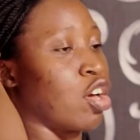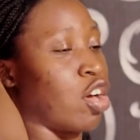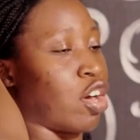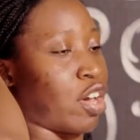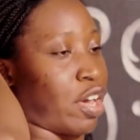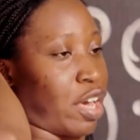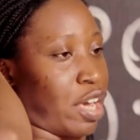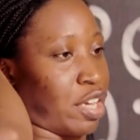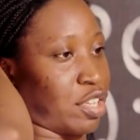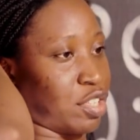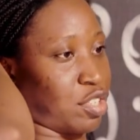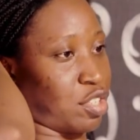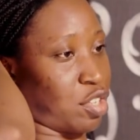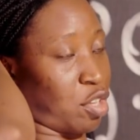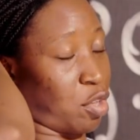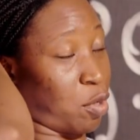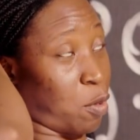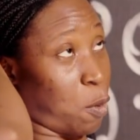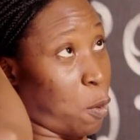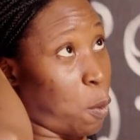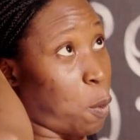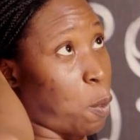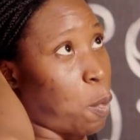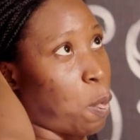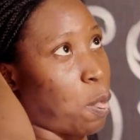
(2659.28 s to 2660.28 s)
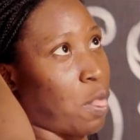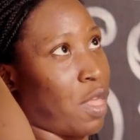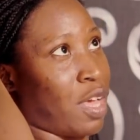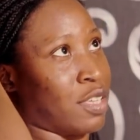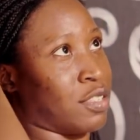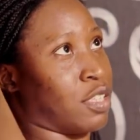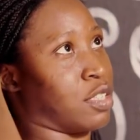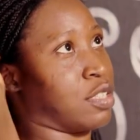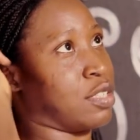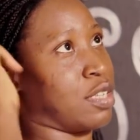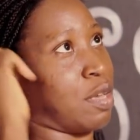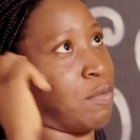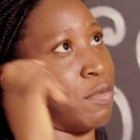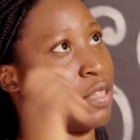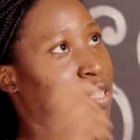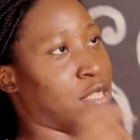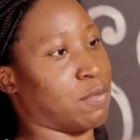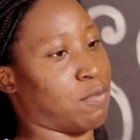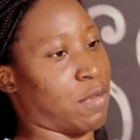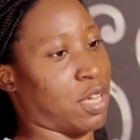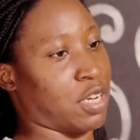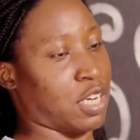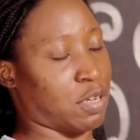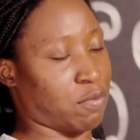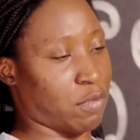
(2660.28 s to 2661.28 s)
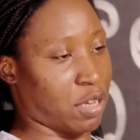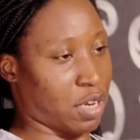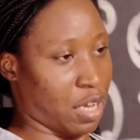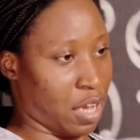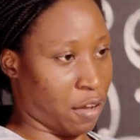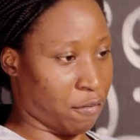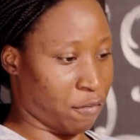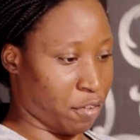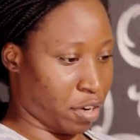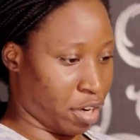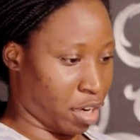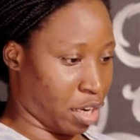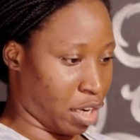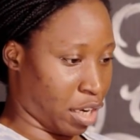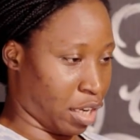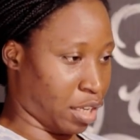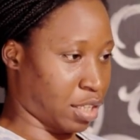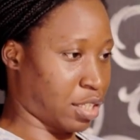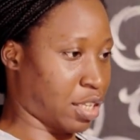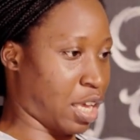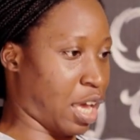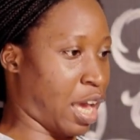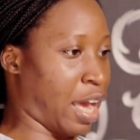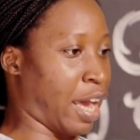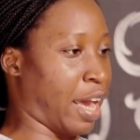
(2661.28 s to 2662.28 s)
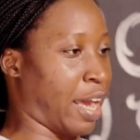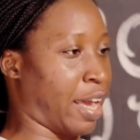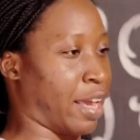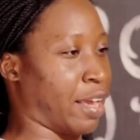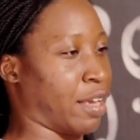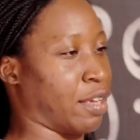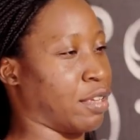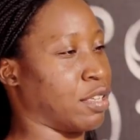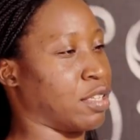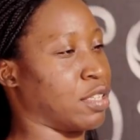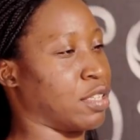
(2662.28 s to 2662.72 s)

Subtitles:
Okay, so as a disability management advocate, I